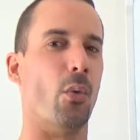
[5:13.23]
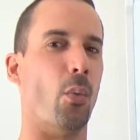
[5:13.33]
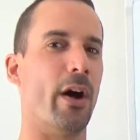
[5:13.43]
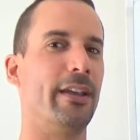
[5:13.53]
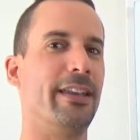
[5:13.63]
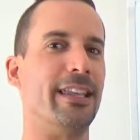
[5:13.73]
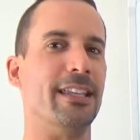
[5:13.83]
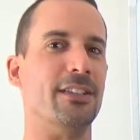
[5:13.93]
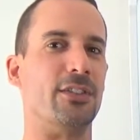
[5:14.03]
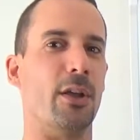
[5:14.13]
One
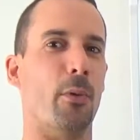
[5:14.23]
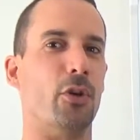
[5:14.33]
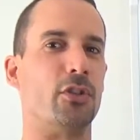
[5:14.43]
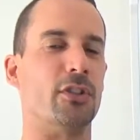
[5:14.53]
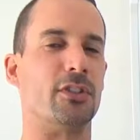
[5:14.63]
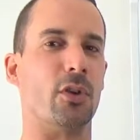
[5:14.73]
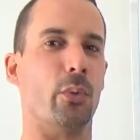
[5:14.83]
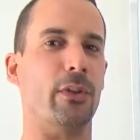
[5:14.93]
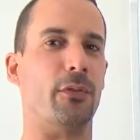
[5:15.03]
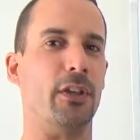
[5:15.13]
is the emotions
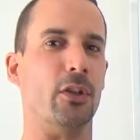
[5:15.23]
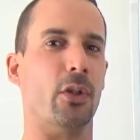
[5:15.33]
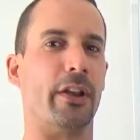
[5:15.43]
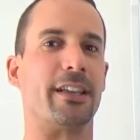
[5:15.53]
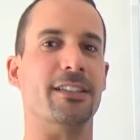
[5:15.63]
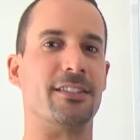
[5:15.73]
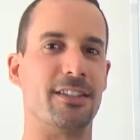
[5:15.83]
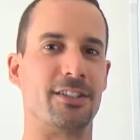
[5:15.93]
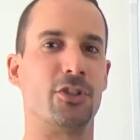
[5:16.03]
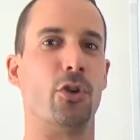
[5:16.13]
that we feel on a
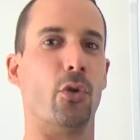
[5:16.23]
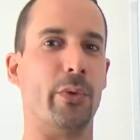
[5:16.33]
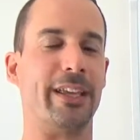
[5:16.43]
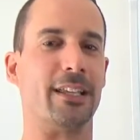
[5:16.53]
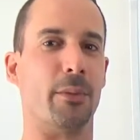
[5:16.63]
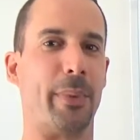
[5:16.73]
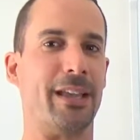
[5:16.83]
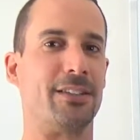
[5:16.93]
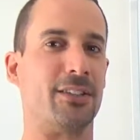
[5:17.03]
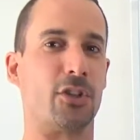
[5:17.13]
consistent or regular
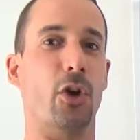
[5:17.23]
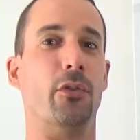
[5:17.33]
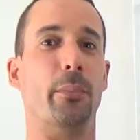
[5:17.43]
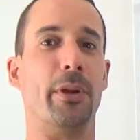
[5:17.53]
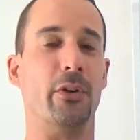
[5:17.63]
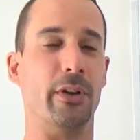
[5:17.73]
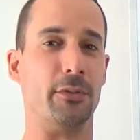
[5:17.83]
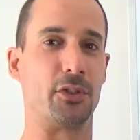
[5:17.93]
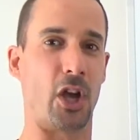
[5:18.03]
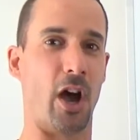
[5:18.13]
basis over a period
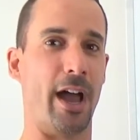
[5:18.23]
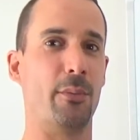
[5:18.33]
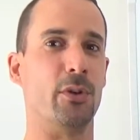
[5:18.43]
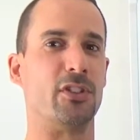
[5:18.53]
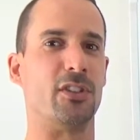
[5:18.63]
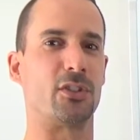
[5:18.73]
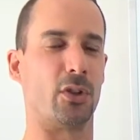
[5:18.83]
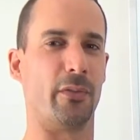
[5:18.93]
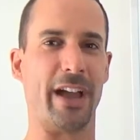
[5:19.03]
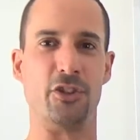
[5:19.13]
of time, which is
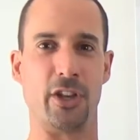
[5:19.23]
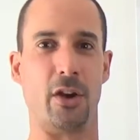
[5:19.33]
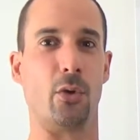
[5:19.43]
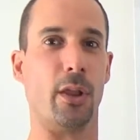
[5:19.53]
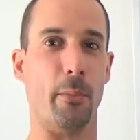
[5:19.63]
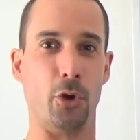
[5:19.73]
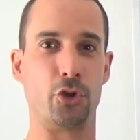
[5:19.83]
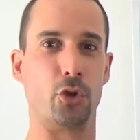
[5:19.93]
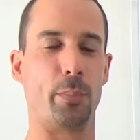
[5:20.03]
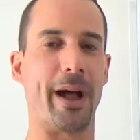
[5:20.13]
sort of our general
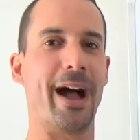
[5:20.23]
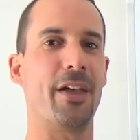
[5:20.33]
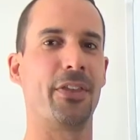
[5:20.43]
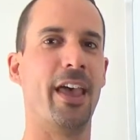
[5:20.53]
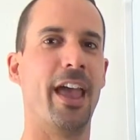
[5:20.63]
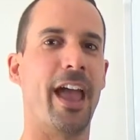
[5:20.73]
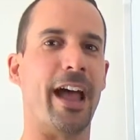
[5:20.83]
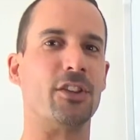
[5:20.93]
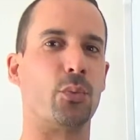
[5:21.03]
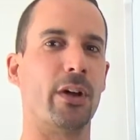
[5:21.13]
emotional path,
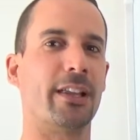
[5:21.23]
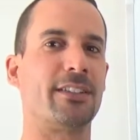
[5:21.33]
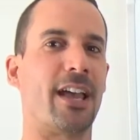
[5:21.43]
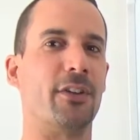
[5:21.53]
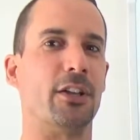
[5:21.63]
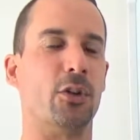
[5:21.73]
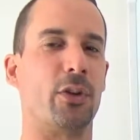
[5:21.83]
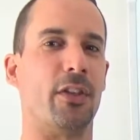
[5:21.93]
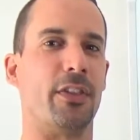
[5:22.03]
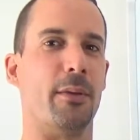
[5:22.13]
as well as having a
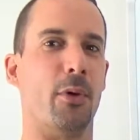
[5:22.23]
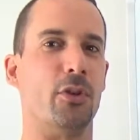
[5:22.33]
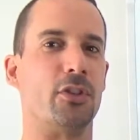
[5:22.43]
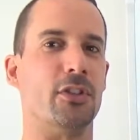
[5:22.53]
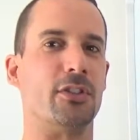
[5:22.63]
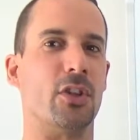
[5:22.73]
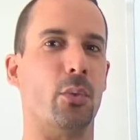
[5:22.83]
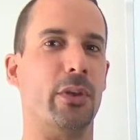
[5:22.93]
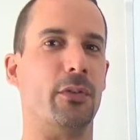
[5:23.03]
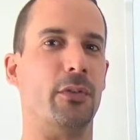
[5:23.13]
look at the emotions
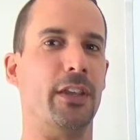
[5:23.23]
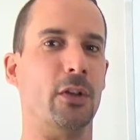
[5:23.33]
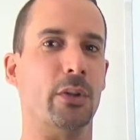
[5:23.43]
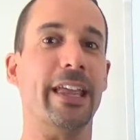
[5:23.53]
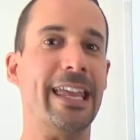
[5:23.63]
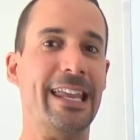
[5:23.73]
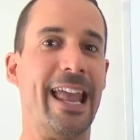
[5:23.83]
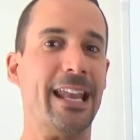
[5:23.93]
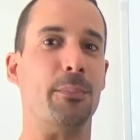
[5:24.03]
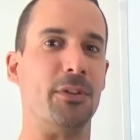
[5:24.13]
that we feel in
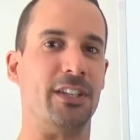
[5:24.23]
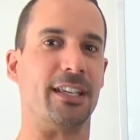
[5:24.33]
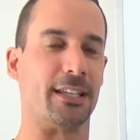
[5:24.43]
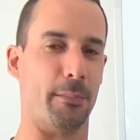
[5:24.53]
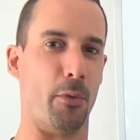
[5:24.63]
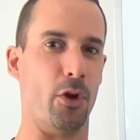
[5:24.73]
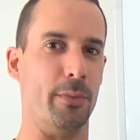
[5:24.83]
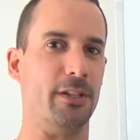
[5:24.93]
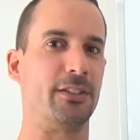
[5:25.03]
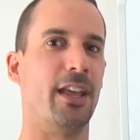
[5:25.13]
any particular
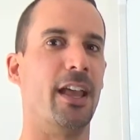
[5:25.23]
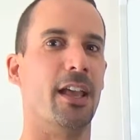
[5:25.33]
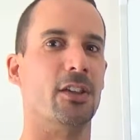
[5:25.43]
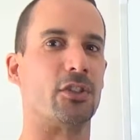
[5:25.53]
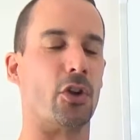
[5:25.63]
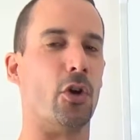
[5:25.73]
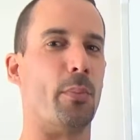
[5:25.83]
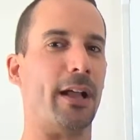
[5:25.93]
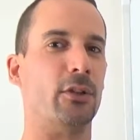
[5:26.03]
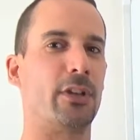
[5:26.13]
moment. So,
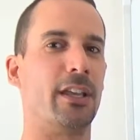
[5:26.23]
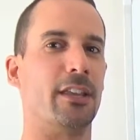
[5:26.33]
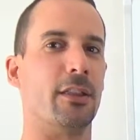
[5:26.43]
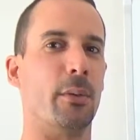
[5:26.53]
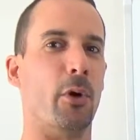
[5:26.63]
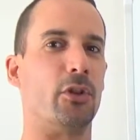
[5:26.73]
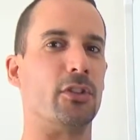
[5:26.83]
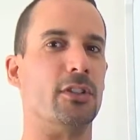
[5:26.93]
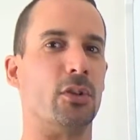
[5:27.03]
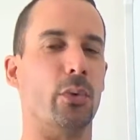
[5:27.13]
by looking at the
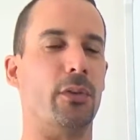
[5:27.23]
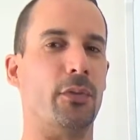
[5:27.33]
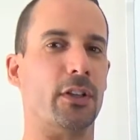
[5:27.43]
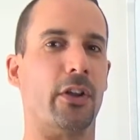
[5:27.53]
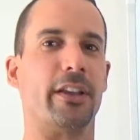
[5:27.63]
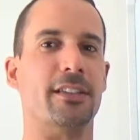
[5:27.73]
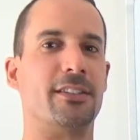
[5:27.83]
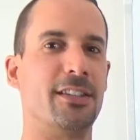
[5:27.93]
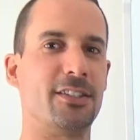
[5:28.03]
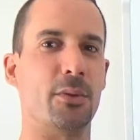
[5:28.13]
emotions that we feel on a
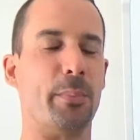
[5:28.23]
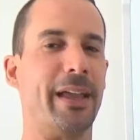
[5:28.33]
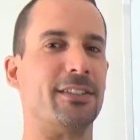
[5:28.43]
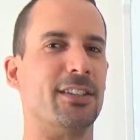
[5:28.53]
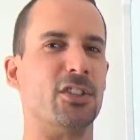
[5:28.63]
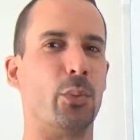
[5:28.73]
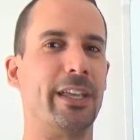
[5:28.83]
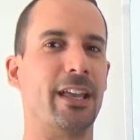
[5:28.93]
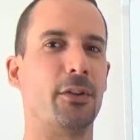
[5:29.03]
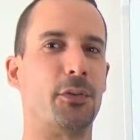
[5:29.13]
consistent basis, we
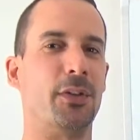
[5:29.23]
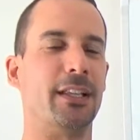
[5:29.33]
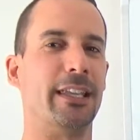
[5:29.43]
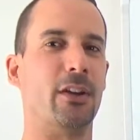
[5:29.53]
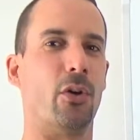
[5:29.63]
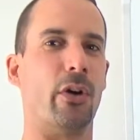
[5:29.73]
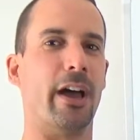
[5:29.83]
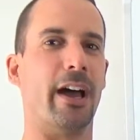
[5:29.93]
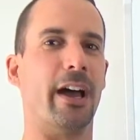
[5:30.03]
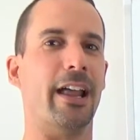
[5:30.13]
get a feeling or
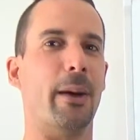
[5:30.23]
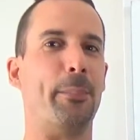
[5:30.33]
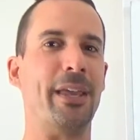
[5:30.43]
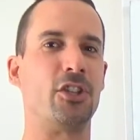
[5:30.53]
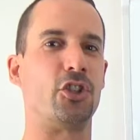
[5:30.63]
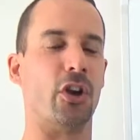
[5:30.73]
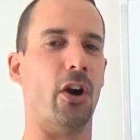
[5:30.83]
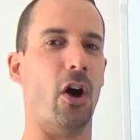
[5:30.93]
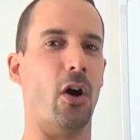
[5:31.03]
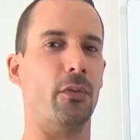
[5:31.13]
a, a
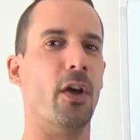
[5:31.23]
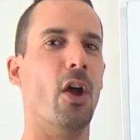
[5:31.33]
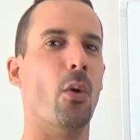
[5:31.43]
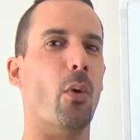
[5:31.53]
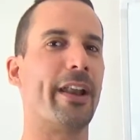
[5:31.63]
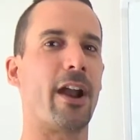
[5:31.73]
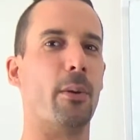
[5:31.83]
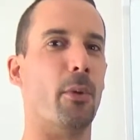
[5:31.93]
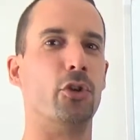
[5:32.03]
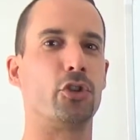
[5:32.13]
picture of what our
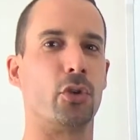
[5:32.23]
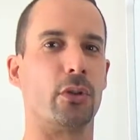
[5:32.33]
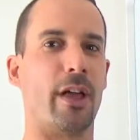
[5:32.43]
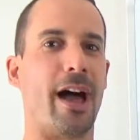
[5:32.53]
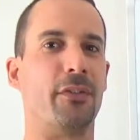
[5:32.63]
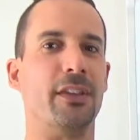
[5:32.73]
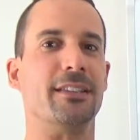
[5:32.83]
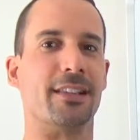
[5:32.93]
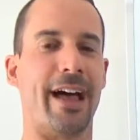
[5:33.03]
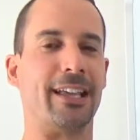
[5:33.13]
emotional life
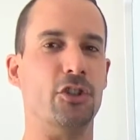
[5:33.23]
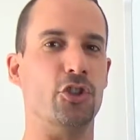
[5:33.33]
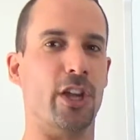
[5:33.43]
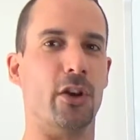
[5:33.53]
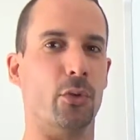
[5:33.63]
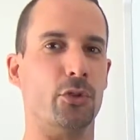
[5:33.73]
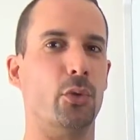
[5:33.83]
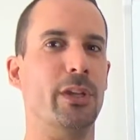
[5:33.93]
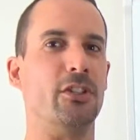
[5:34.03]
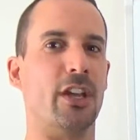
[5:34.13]
is like in general.
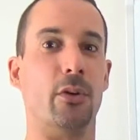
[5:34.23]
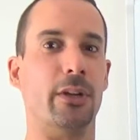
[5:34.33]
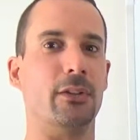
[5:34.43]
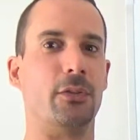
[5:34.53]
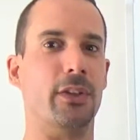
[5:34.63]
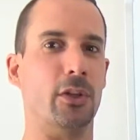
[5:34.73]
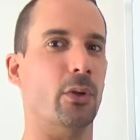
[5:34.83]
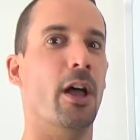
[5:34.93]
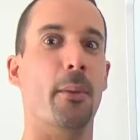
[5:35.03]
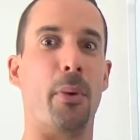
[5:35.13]
Do we generally
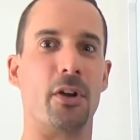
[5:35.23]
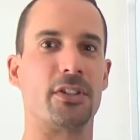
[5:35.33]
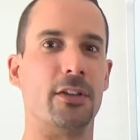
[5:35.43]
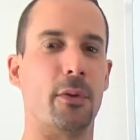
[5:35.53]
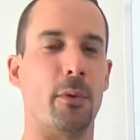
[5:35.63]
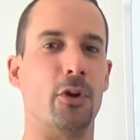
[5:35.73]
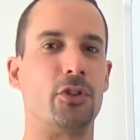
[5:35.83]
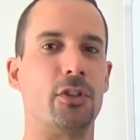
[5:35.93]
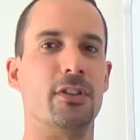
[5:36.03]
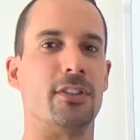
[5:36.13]
feel positive
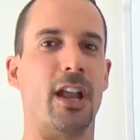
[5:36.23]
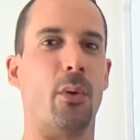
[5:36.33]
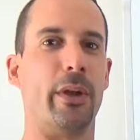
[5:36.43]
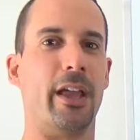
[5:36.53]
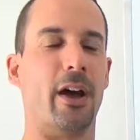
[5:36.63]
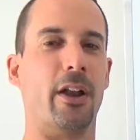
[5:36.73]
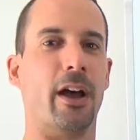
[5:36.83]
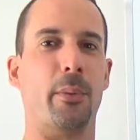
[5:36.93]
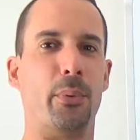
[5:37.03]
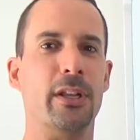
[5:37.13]
emotions and are we on
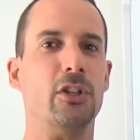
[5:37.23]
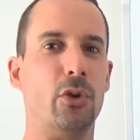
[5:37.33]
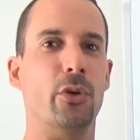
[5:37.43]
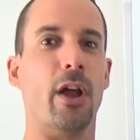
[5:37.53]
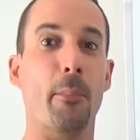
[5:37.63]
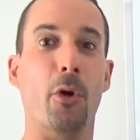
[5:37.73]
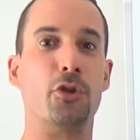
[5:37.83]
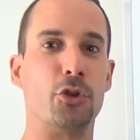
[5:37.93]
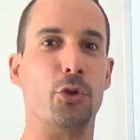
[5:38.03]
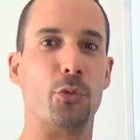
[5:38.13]
a pretty good
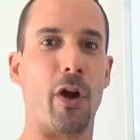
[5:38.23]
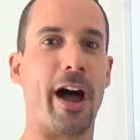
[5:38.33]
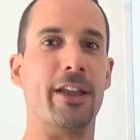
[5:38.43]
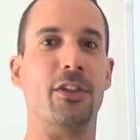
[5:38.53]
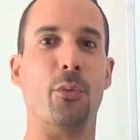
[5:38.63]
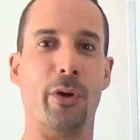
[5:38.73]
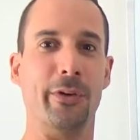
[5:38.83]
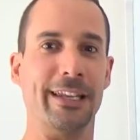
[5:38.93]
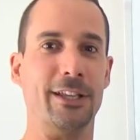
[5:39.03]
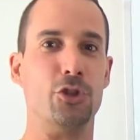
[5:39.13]
emotional ride that we're
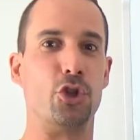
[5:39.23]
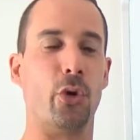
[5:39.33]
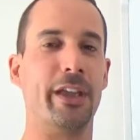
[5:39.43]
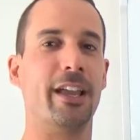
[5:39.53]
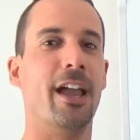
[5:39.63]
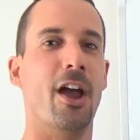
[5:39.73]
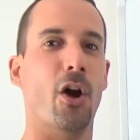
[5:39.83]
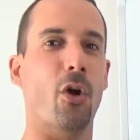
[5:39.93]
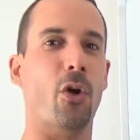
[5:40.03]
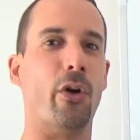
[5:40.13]
really enjoying?
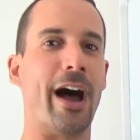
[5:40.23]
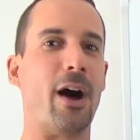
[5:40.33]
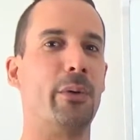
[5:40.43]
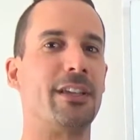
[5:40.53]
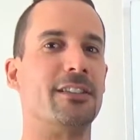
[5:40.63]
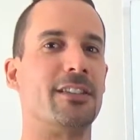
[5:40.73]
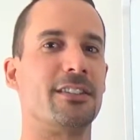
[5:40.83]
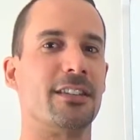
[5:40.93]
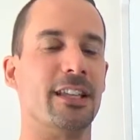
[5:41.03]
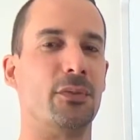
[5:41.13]
Or are we
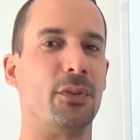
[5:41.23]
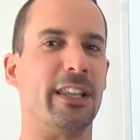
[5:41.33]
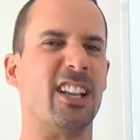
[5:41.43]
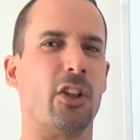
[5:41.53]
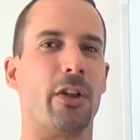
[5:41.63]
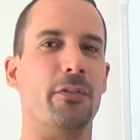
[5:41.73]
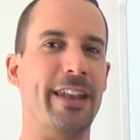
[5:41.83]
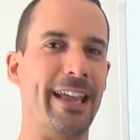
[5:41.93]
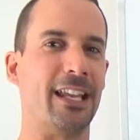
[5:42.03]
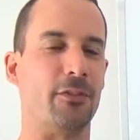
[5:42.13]
consistently feeling a lot of
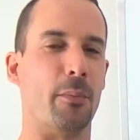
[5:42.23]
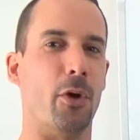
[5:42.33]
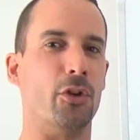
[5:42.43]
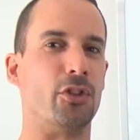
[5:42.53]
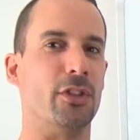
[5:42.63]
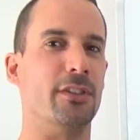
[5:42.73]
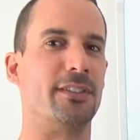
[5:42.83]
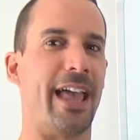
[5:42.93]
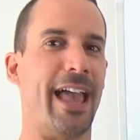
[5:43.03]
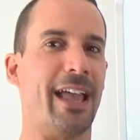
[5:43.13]
negative
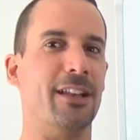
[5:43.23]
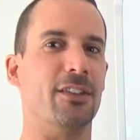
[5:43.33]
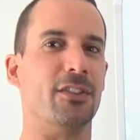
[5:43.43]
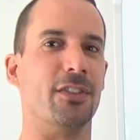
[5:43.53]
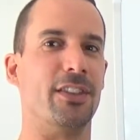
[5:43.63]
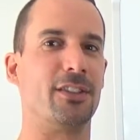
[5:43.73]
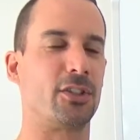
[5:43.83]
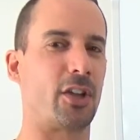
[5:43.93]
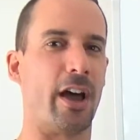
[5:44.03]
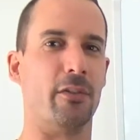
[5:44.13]
emotions and
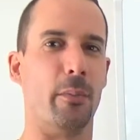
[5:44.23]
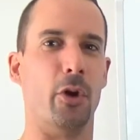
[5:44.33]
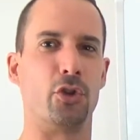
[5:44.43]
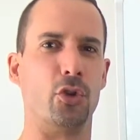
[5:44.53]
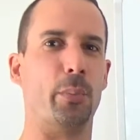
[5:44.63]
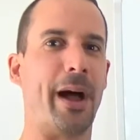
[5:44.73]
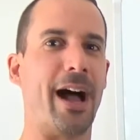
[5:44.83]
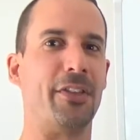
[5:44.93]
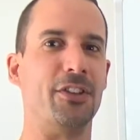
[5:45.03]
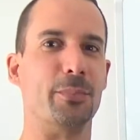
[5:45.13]
this kind of emotional
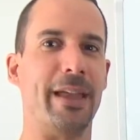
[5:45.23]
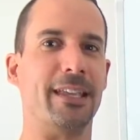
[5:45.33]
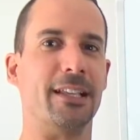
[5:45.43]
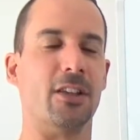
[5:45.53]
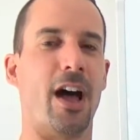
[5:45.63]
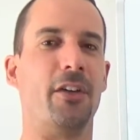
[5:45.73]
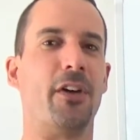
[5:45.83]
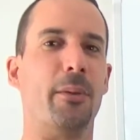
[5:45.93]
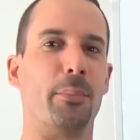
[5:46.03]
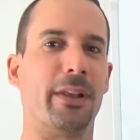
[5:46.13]
path is making life
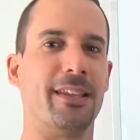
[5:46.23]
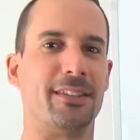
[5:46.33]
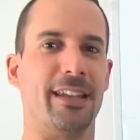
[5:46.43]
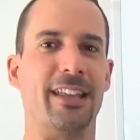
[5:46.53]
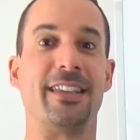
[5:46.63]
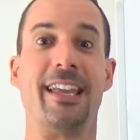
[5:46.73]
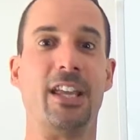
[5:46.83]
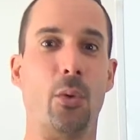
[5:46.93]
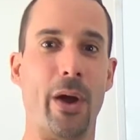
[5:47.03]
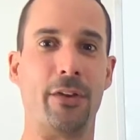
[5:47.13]
unpleasant and
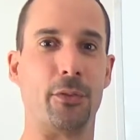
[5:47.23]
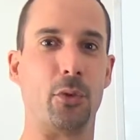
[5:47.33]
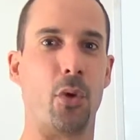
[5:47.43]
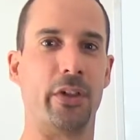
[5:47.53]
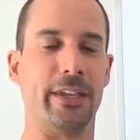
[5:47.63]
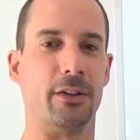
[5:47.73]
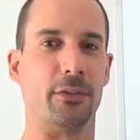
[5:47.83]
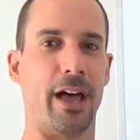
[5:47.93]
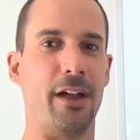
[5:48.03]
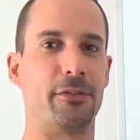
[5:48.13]
taking away from quality
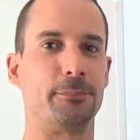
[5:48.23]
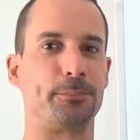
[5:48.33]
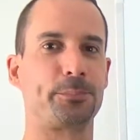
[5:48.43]
of life?